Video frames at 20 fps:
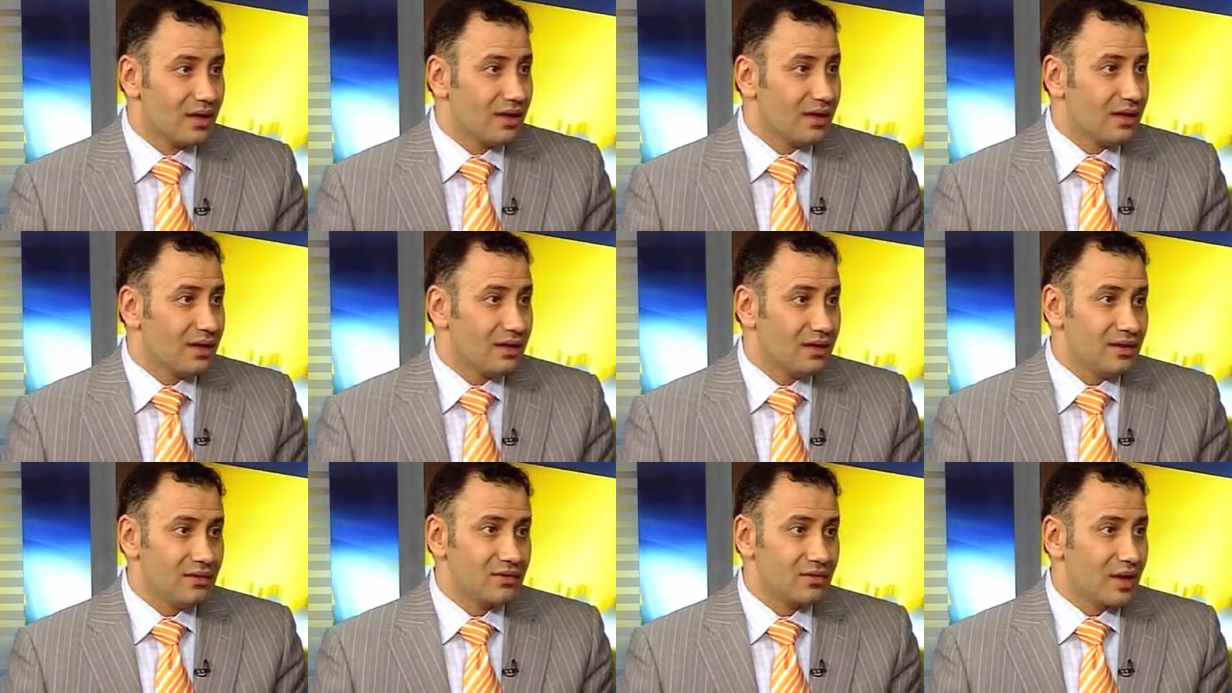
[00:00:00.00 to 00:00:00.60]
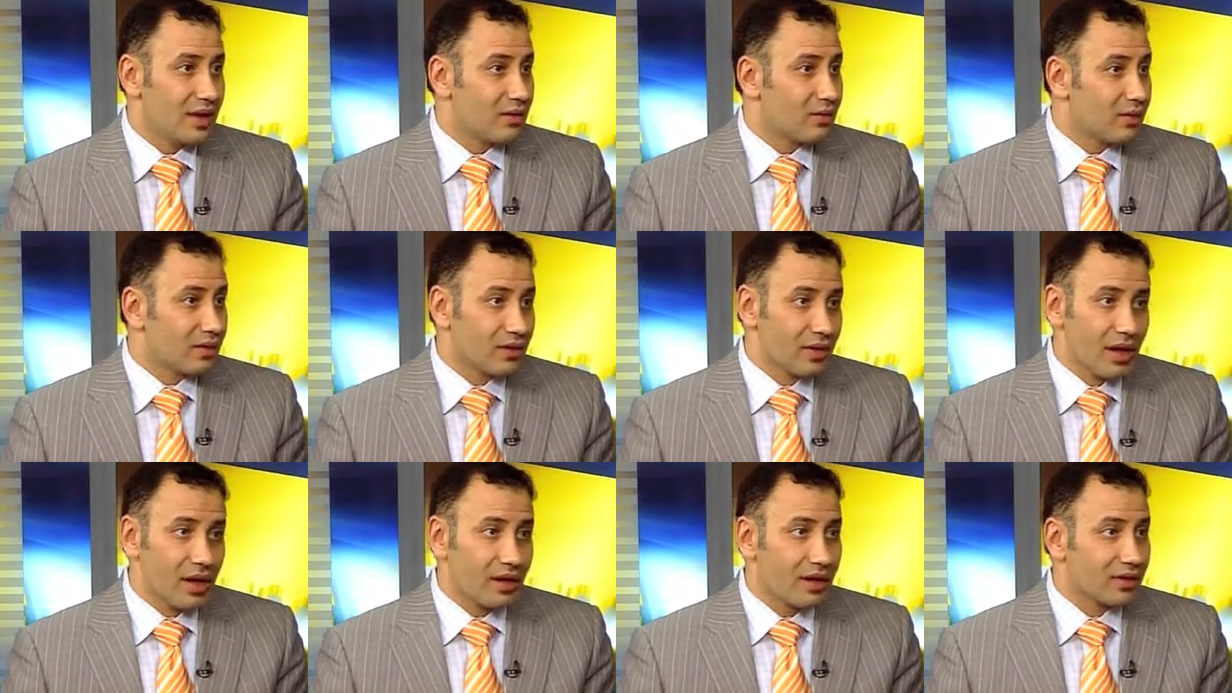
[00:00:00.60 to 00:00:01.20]
He tried
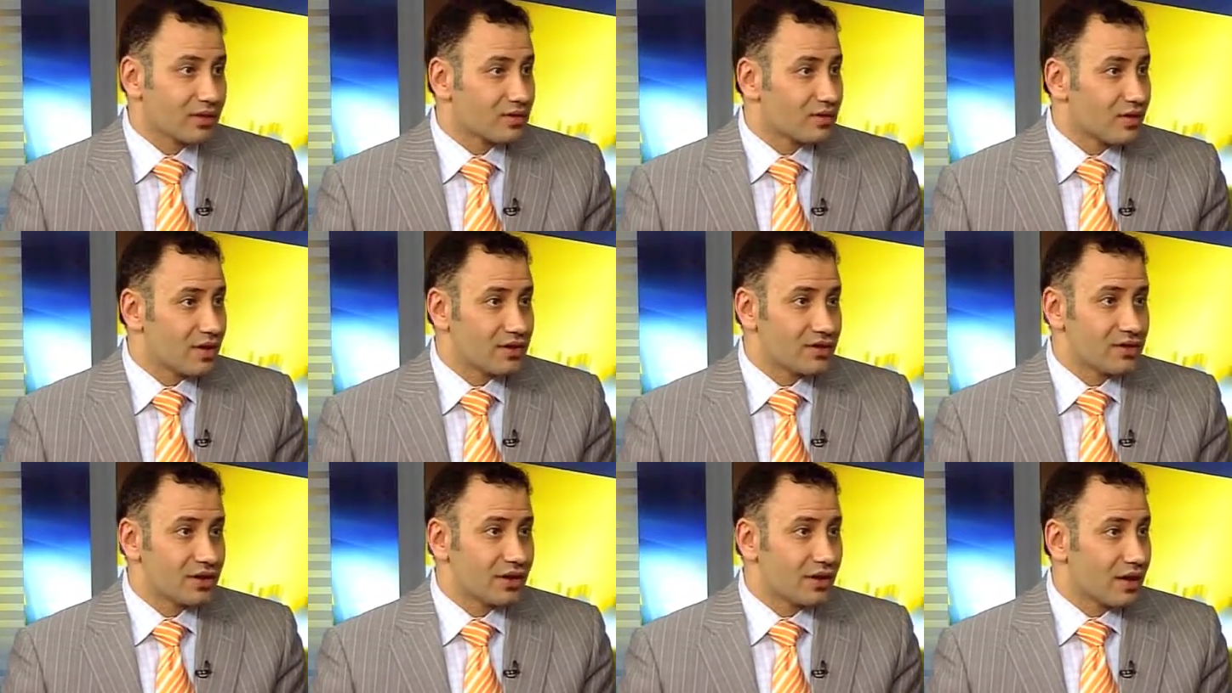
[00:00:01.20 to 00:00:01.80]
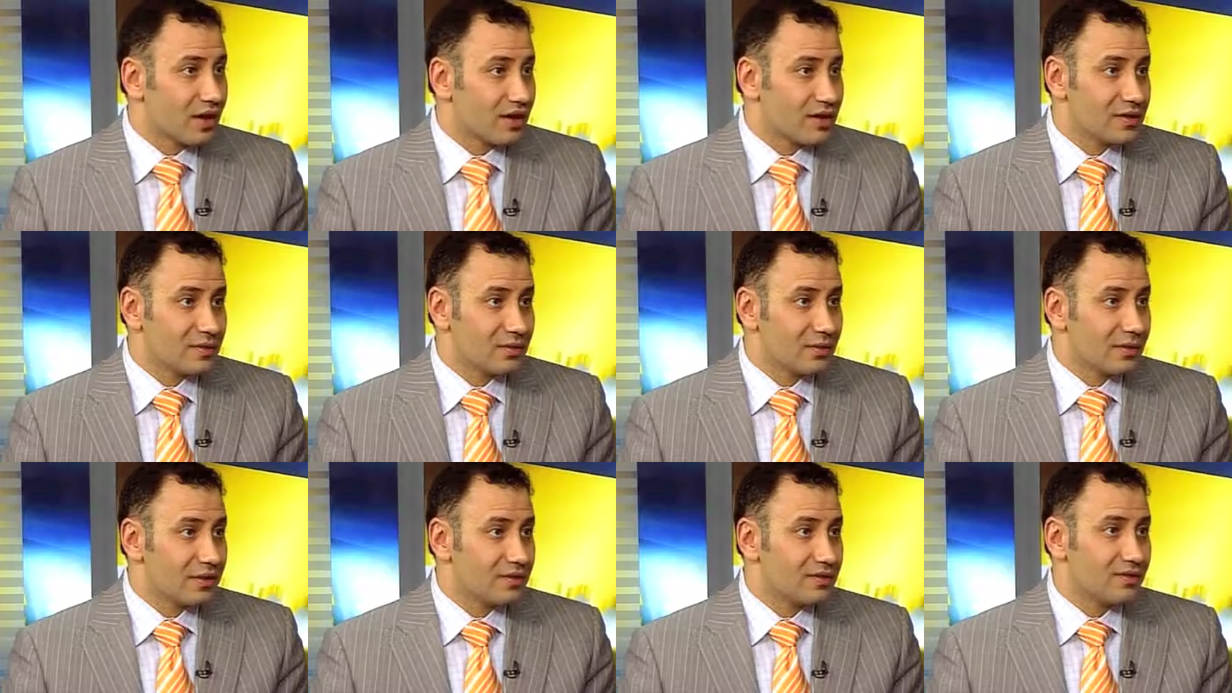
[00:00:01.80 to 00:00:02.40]
orthotics, stretching, night
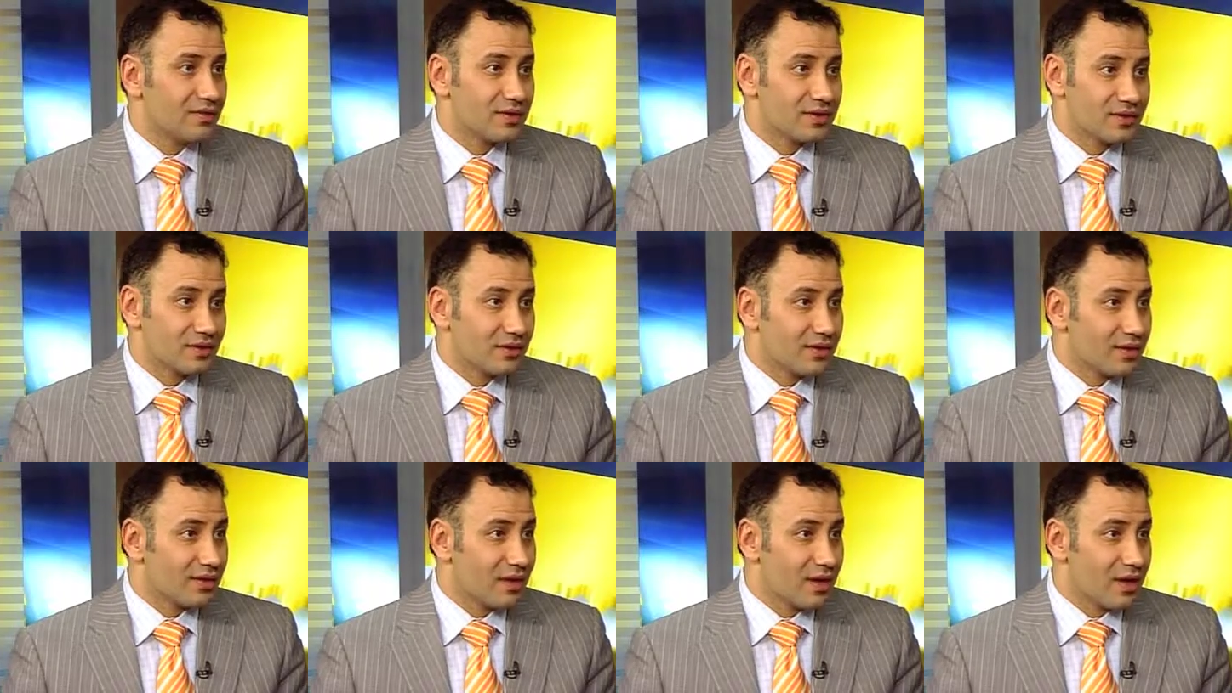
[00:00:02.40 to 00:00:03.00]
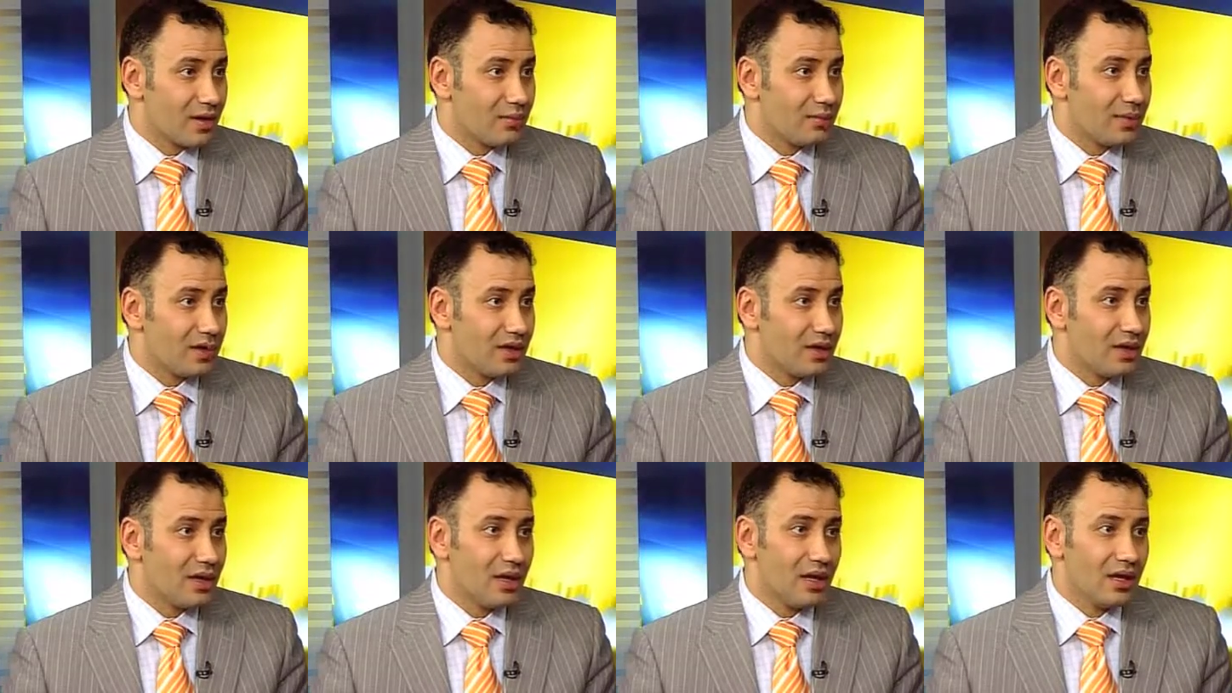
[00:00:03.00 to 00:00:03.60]
splints, physical
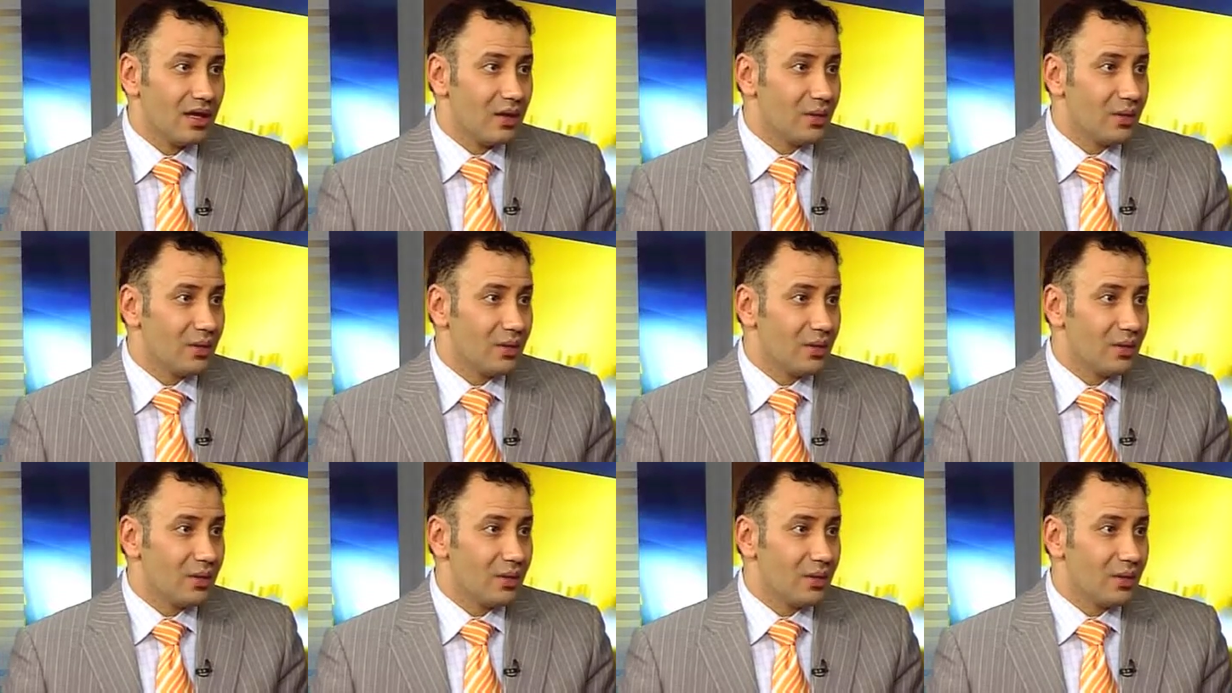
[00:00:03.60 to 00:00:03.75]
therapy.